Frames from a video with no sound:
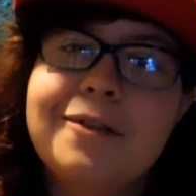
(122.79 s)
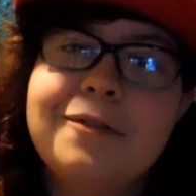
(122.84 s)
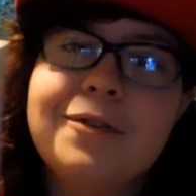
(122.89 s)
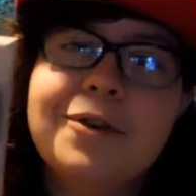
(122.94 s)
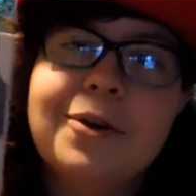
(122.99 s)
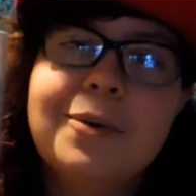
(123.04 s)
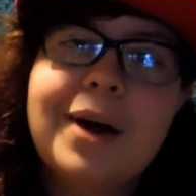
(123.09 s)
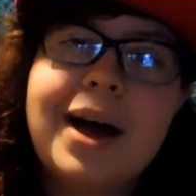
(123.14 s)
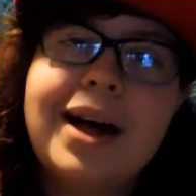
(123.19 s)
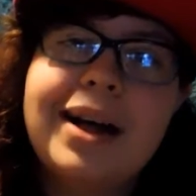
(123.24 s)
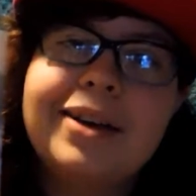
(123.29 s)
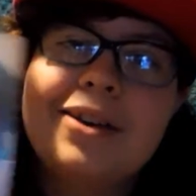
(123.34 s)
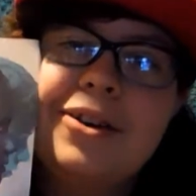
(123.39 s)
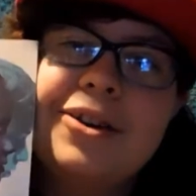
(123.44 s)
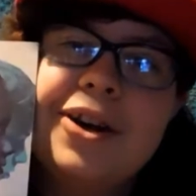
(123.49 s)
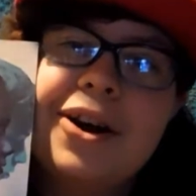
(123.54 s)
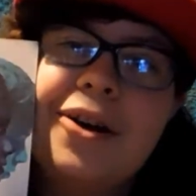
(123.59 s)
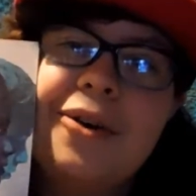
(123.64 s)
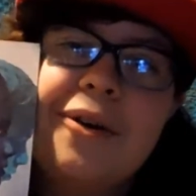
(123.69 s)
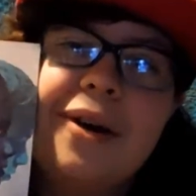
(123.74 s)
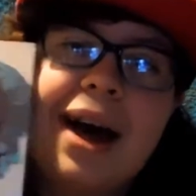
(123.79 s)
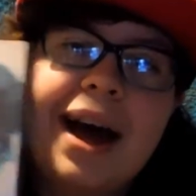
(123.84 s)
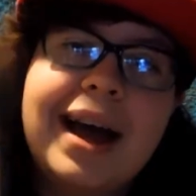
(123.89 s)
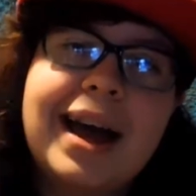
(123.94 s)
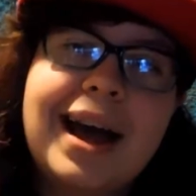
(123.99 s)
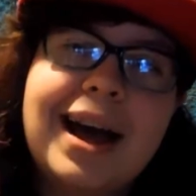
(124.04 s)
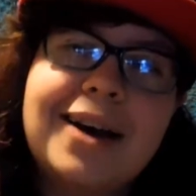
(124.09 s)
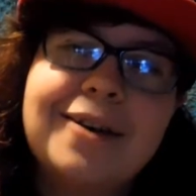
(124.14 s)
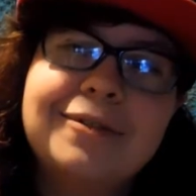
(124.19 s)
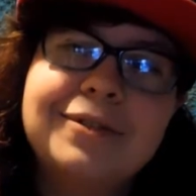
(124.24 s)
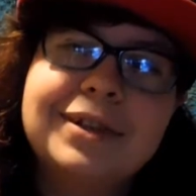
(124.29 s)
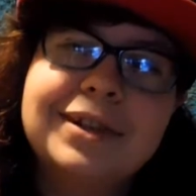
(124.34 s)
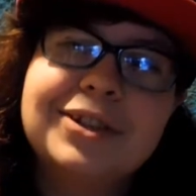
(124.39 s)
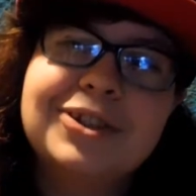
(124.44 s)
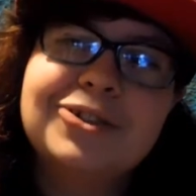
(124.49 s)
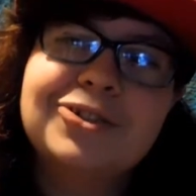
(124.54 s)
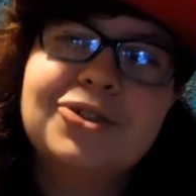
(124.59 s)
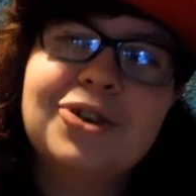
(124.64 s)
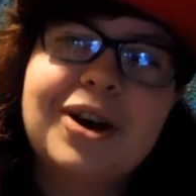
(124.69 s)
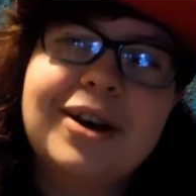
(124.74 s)
for a while, you know I have
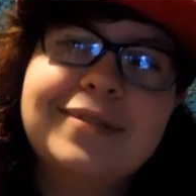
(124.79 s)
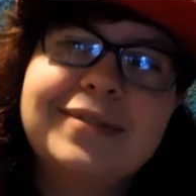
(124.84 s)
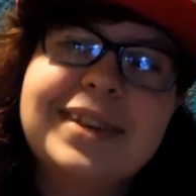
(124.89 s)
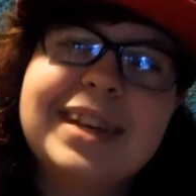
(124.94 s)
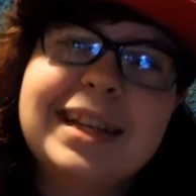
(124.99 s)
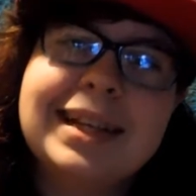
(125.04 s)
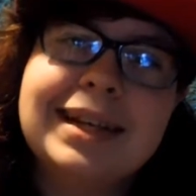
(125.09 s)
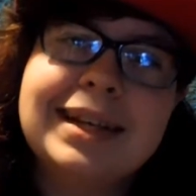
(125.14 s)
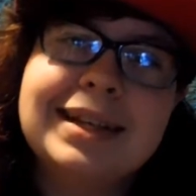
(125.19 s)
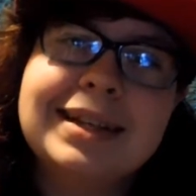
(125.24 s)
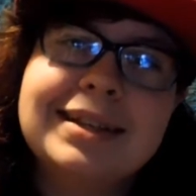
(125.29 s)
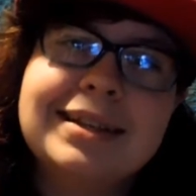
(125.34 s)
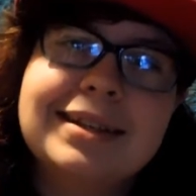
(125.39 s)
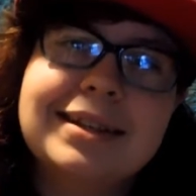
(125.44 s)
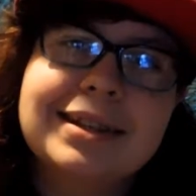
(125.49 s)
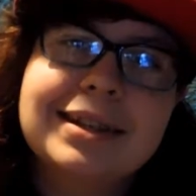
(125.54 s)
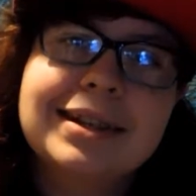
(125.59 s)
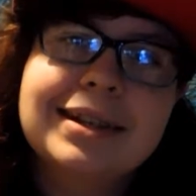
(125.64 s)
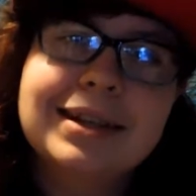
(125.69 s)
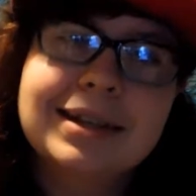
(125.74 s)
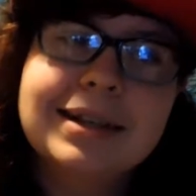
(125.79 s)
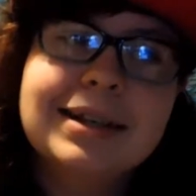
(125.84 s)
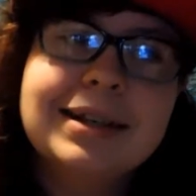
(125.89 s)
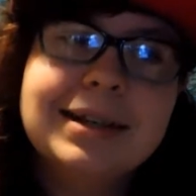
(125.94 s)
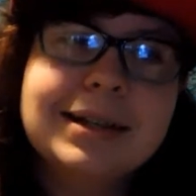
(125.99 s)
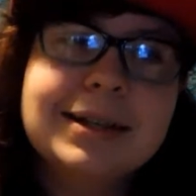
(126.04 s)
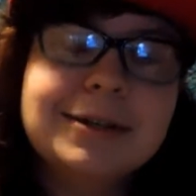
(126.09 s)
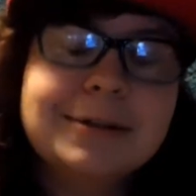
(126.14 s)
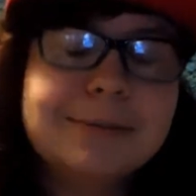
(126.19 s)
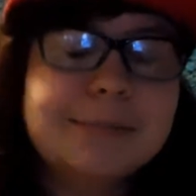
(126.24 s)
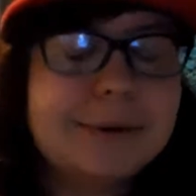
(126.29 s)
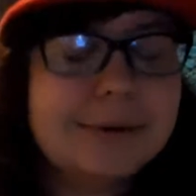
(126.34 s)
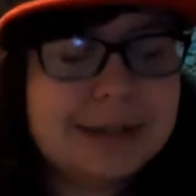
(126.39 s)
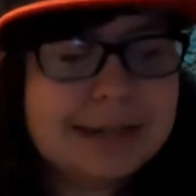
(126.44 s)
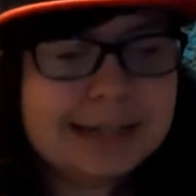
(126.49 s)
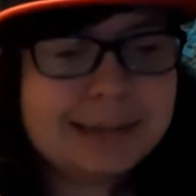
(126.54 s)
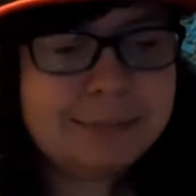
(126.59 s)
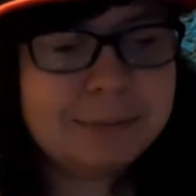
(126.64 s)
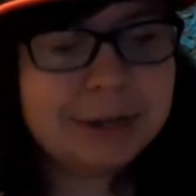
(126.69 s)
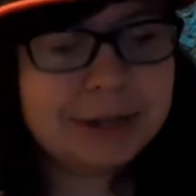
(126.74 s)
strong feelings about
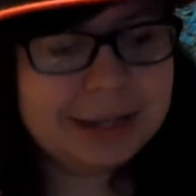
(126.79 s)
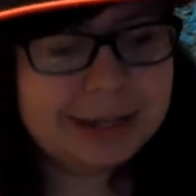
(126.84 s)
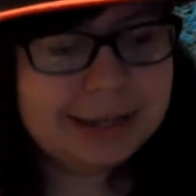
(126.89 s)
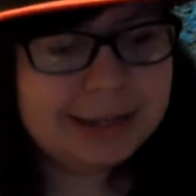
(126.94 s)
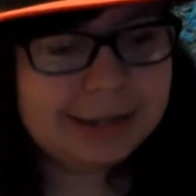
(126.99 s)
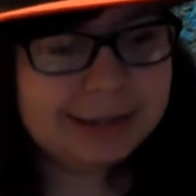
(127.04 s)
this book.